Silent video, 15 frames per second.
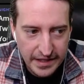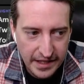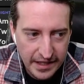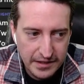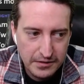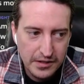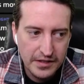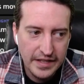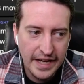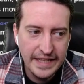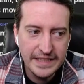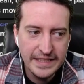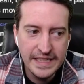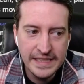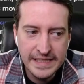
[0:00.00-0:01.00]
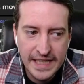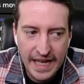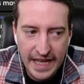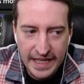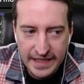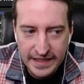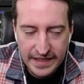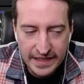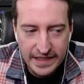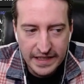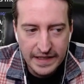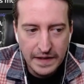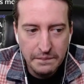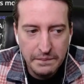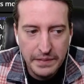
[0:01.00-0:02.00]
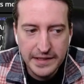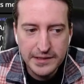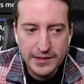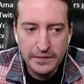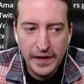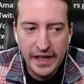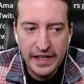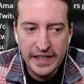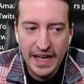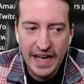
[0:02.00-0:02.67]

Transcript: In 1910, Pennsylvania